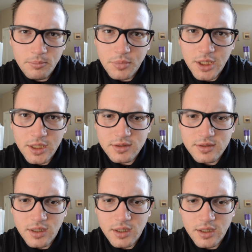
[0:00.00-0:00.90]

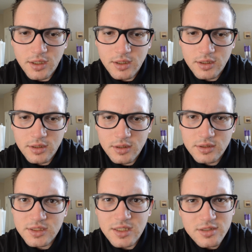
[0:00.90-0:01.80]
But uh,
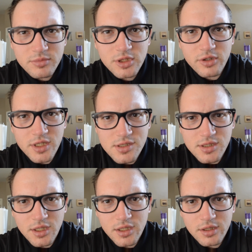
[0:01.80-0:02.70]
today's going to be a crazy
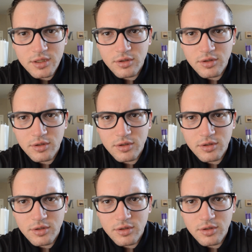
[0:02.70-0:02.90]
day.